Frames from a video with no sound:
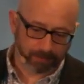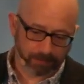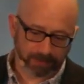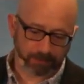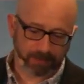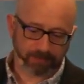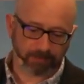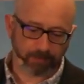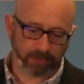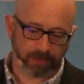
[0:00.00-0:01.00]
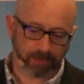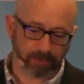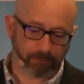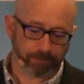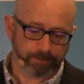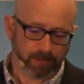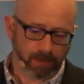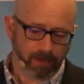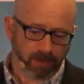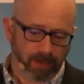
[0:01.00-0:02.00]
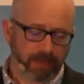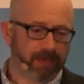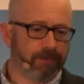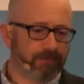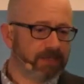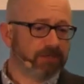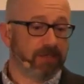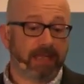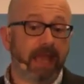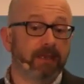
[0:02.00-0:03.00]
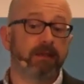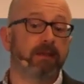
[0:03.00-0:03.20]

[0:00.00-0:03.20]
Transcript: best pieces to put it in on. And that innovation again